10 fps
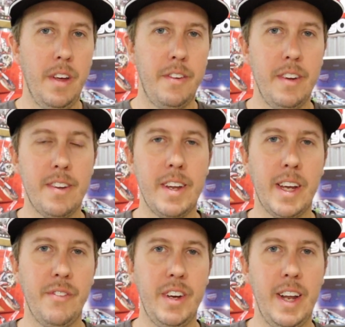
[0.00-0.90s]
just
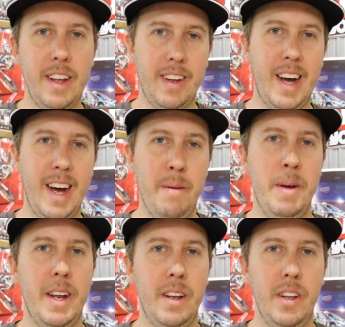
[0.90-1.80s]
think of it as a high
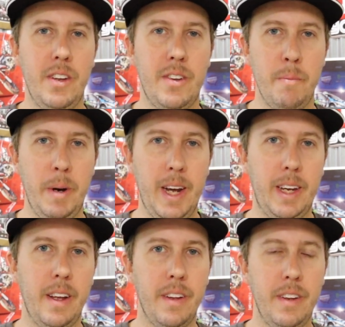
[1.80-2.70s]
maintenance bike.